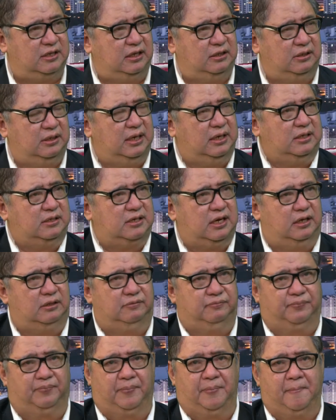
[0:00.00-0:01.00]
And they said,
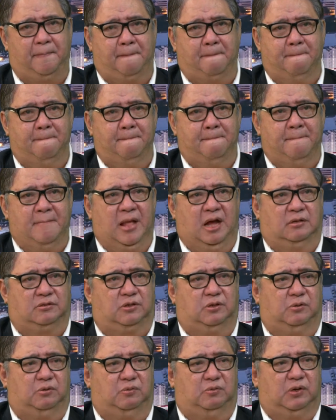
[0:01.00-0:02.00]

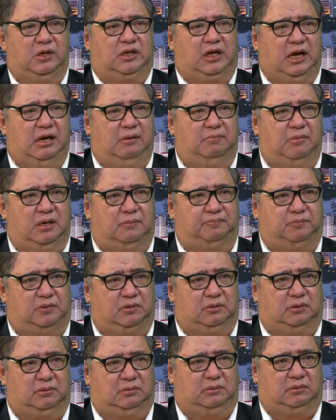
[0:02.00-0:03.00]
so we came up to
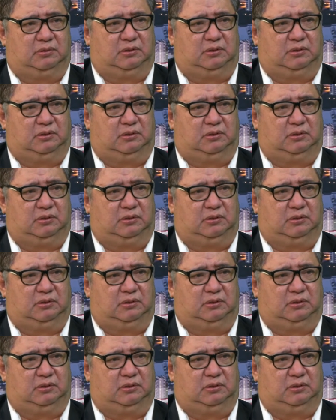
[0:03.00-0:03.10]
the